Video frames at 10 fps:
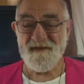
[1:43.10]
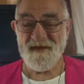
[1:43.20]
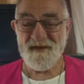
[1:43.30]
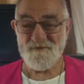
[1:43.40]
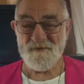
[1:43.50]

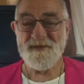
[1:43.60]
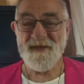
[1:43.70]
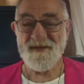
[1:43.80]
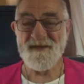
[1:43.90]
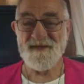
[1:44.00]
and we are
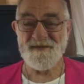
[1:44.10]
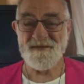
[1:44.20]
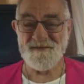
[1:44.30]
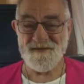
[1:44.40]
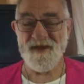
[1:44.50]
here
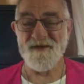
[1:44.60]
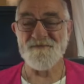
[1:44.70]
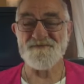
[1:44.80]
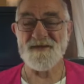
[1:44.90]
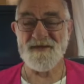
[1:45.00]
now
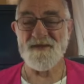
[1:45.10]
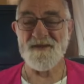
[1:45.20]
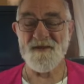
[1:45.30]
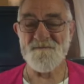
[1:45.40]
together.